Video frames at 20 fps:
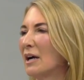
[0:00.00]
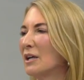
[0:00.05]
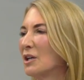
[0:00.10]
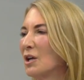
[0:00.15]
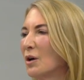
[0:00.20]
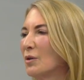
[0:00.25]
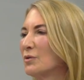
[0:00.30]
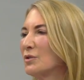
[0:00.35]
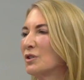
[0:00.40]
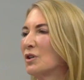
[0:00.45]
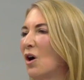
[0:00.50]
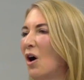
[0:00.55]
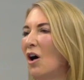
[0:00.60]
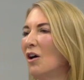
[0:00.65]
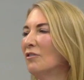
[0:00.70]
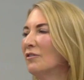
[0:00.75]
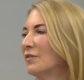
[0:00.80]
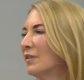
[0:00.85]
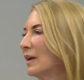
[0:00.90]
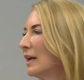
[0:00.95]
goes
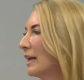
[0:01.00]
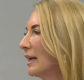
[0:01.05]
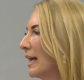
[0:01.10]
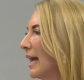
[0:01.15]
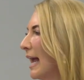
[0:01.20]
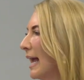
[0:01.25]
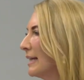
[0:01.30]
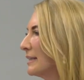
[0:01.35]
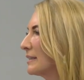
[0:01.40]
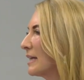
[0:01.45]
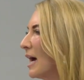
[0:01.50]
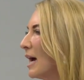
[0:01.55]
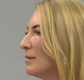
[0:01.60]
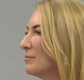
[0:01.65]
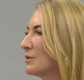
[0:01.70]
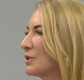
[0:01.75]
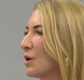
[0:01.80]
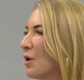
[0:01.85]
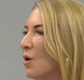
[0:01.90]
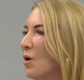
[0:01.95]
golfing and
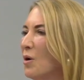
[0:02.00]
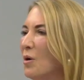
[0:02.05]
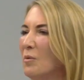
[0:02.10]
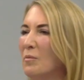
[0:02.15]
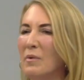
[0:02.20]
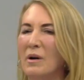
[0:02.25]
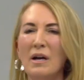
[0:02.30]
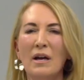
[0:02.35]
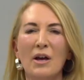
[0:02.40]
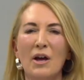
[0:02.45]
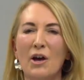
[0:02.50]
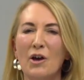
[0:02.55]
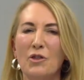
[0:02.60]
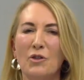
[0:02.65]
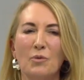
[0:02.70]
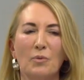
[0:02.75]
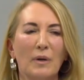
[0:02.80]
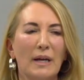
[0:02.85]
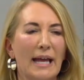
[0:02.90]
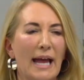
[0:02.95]
comes home
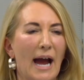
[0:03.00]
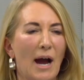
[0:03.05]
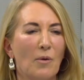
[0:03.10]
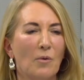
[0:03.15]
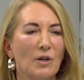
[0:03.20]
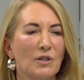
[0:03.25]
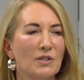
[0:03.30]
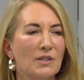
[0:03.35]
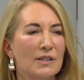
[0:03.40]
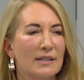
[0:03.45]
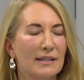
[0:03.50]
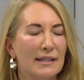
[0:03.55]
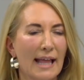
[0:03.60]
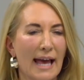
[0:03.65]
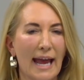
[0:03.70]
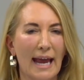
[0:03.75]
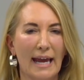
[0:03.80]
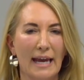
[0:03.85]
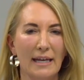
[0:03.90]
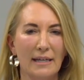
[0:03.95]
3 hours
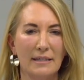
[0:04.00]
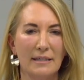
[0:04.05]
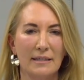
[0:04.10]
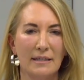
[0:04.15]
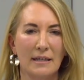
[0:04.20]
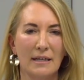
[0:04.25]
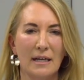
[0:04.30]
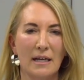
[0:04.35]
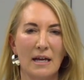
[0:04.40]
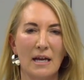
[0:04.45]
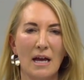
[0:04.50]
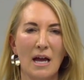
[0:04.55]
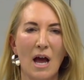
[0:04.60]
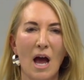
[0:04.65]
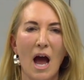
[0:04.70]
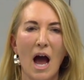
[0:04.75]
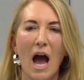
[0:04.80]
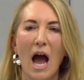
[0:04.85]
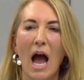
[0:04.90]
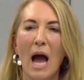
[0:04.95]
late,
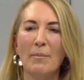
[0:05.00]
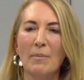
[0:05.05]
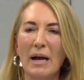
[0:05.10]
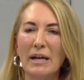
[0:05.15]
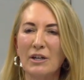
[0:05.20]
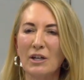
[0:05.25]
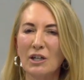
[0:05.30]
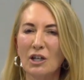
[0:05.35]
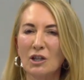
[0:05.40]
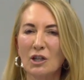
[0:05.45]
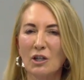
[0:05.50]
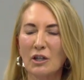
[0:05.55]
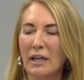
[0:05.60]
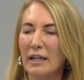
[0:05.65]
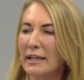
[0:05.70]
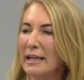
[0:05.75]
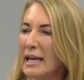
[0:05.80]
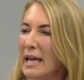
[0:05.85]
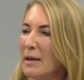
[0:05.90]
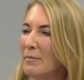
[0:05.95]
am I going to look
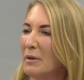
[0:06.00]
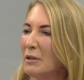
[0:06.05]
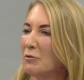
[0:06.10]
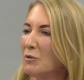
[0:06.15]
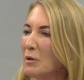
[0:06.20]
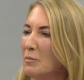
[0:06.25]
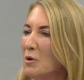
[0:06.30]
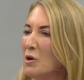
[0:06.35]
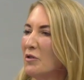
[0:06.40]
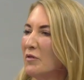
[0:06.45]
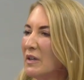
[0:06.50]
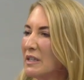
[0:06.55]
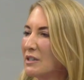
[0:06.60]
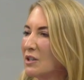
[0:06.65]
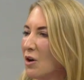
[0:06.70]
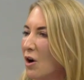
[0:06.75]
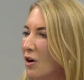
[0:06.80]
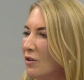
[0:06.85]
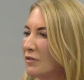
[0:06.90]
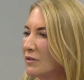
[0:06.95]
at him and remove his
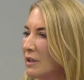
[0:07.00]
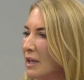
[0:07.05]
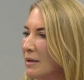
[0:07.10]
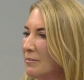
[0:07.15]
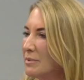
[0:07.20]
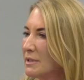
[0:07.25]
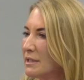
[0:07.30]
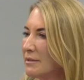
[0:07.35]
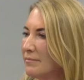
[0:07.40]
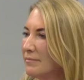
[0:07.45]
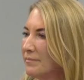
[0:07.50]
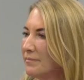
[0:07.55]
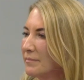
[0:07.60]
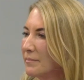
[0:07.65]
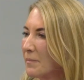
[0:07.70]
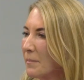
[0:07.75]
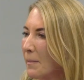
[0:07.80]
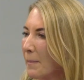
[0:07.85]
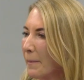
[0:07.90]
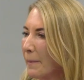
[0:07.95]
golf clubs?
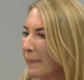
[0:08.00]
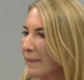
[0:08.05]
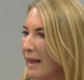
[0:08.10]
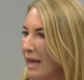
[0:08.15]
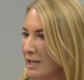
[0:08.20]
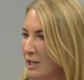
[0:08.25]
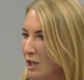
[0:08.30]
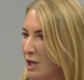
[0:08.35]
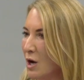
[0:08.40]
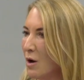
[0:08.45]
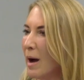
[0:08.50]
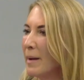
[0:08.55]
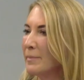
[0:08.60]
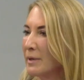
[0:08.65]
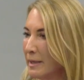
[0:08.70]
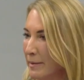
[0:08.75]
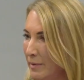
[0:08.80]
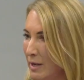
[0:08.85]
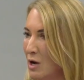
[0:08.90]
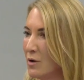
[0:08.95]
I'm
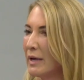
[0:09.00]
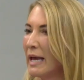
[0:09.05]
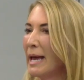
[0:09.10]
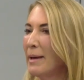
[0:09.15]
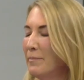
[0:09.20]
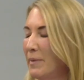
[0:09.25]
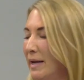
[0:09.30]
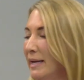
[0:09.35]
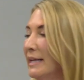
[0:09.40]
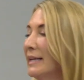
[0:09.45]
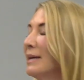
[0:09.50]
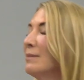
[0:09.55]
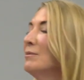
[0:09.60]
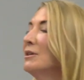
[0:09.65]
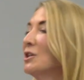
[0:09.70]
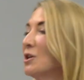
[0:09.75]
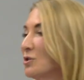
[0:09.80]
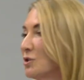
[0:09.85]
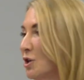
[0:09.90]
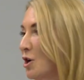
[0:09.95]
going to be, okay, buddy, give me
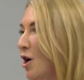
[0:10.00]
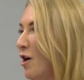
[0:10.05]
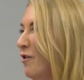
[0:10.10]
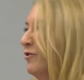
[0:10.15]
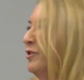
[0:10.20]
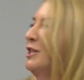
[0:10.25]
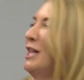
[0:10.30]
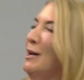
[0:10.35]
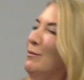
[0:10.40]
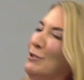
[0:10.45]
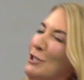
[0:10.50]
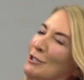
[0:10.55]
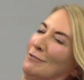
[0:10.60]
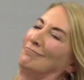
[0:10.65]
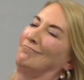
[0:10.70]
those golf clubs.